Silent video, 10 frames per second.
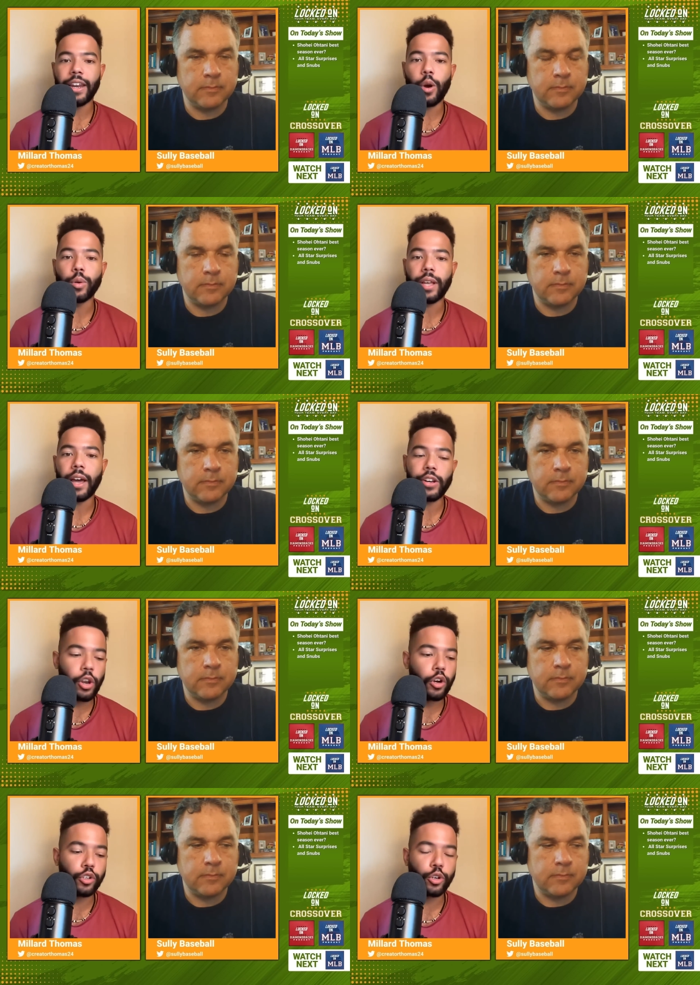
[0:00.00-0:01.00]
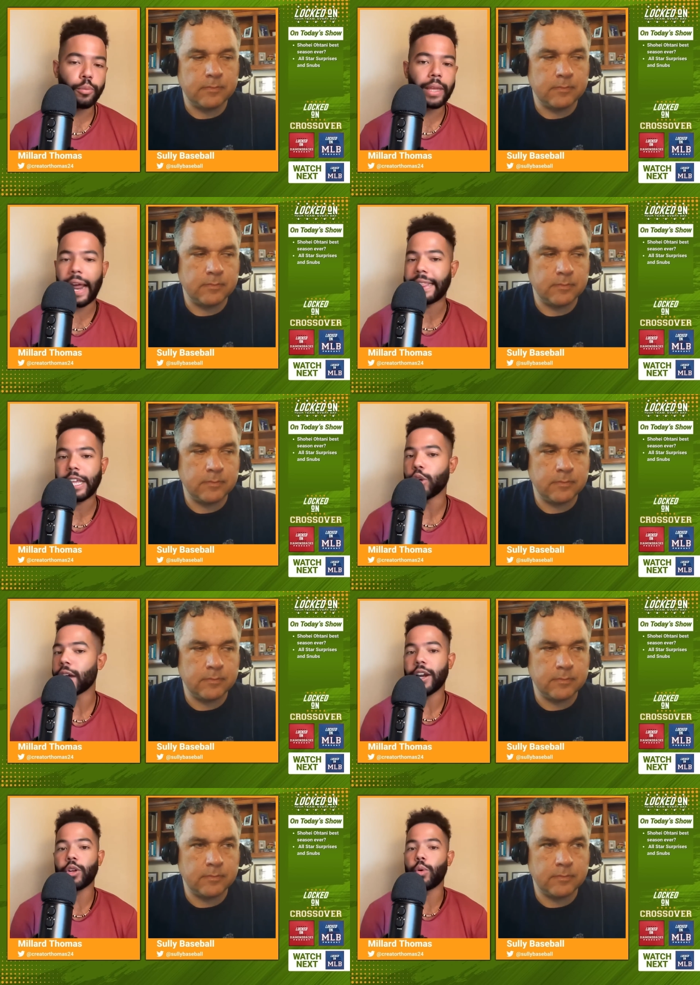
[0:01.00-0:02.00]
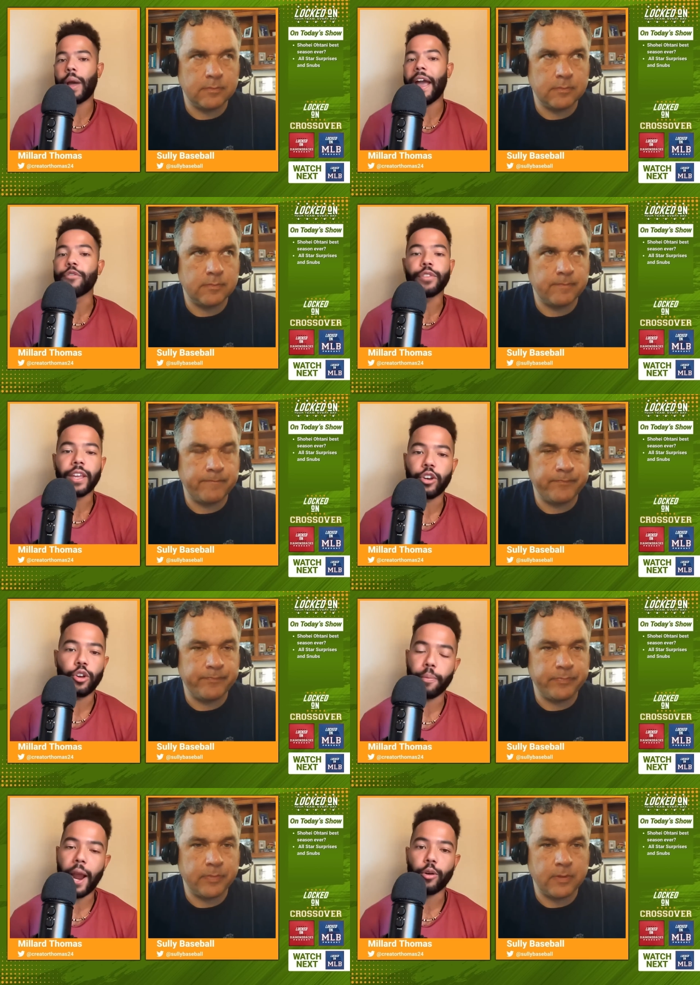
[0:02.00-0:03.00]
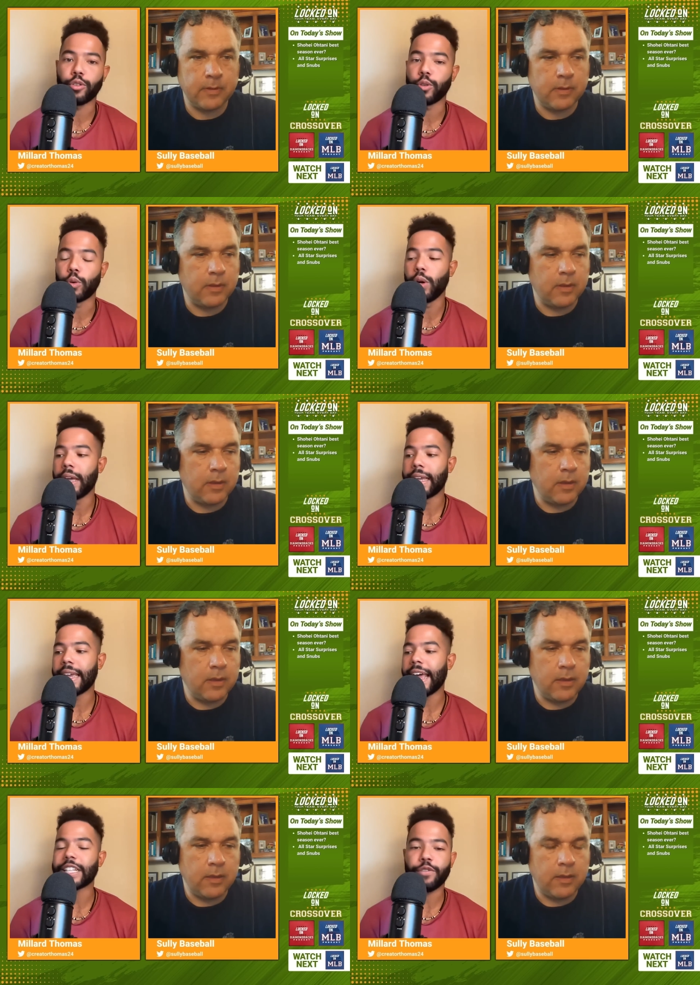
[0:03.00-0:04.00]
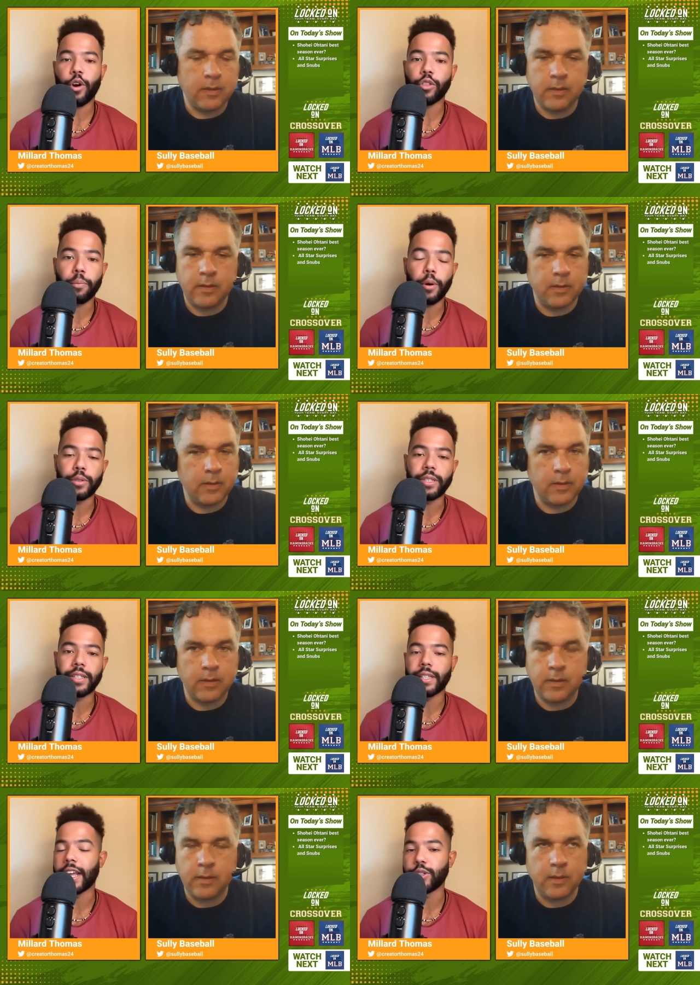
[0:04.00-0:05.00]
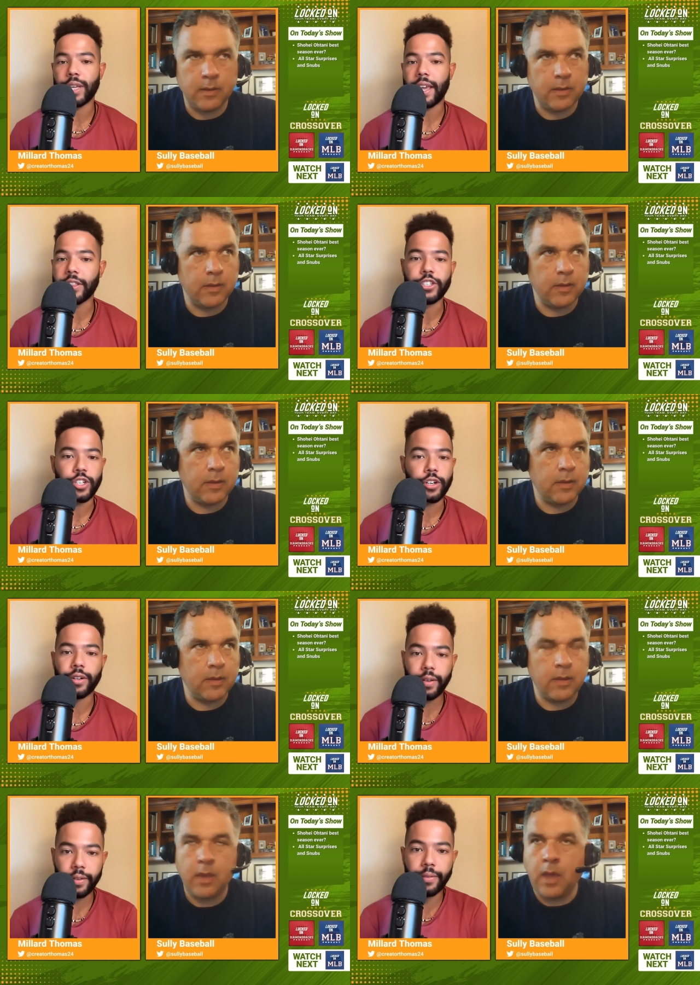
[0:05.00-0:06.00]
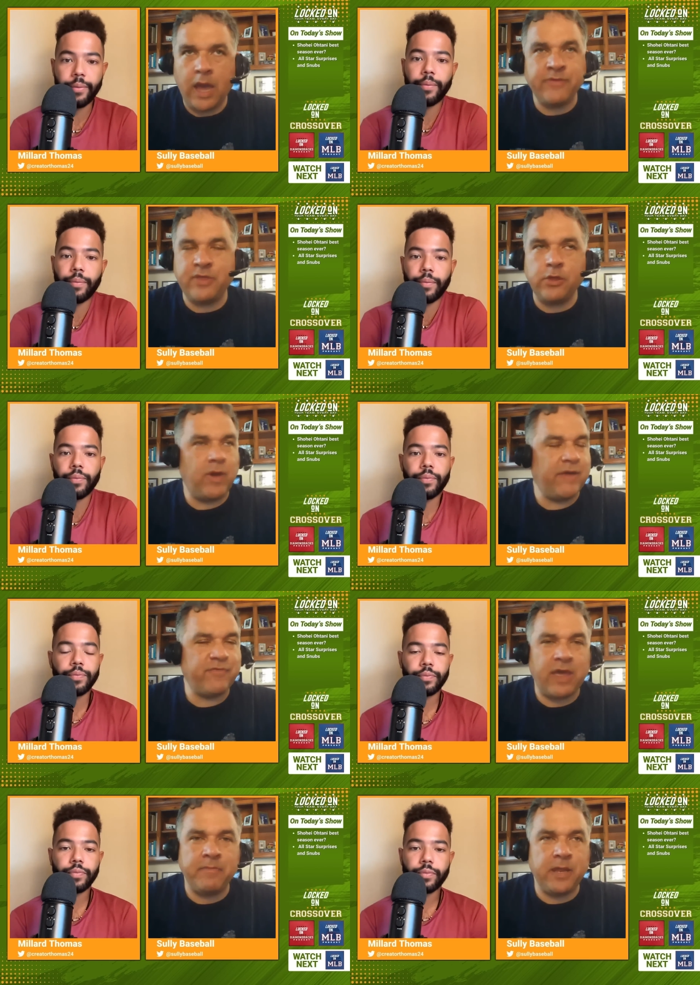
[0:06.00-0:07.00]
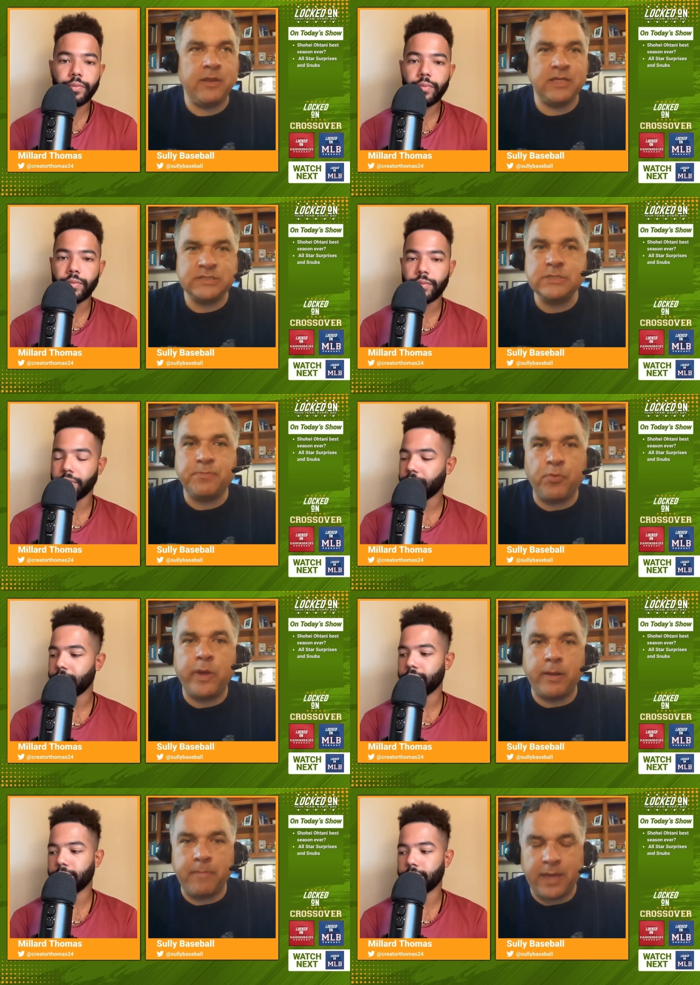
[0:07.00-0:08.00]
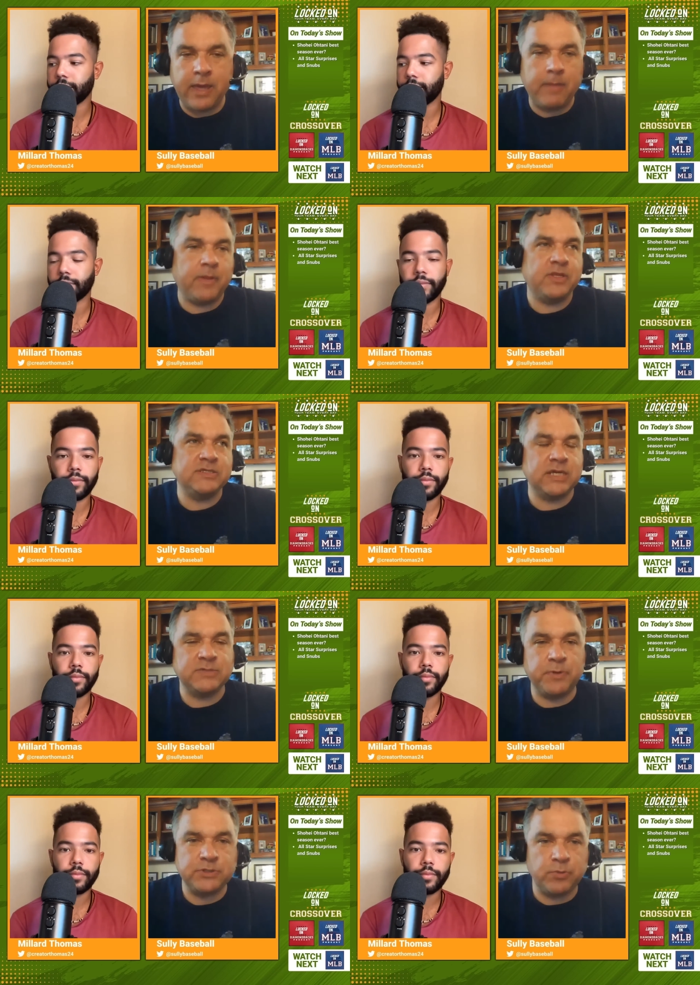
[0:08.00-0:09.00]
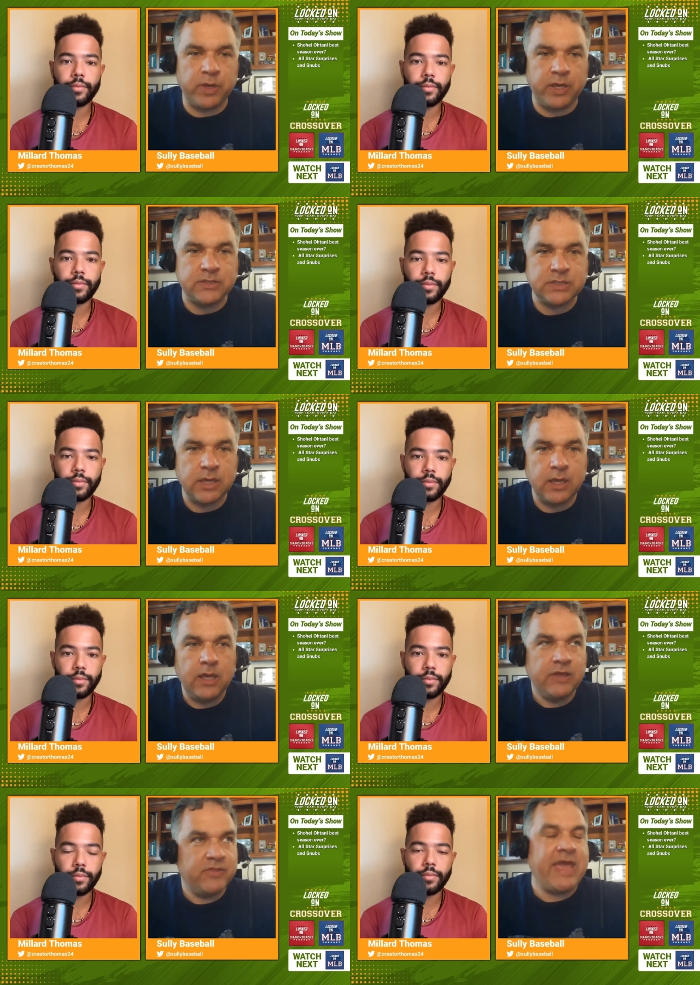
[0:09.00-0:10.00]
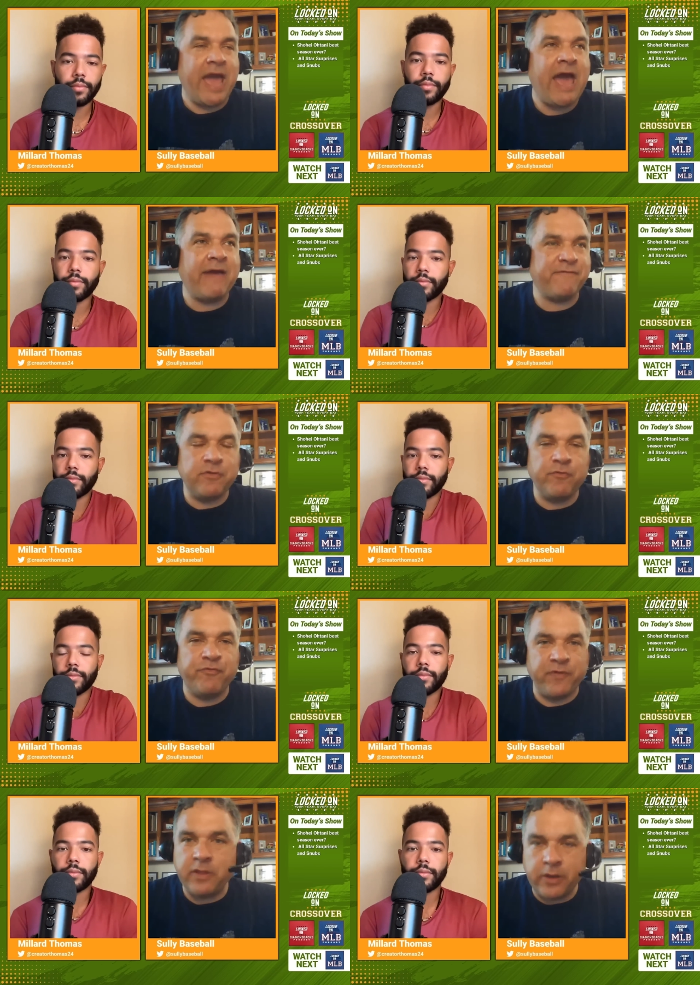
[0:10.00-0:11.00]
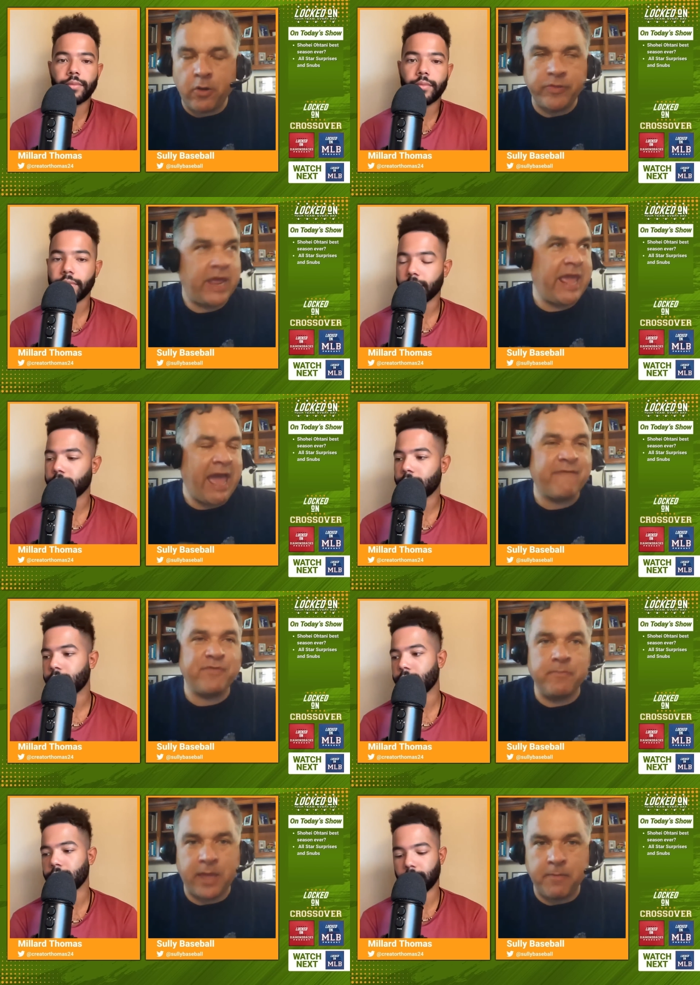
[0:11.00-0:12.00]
Speaker 1: Ohtani long term, then I think you got to do everything in your power to get as far in the postseason as you can this year.
Speaker 2: I think you have to. I mean, this is the point I'm making about these next bunch of weeks they have to fill in all they have to make a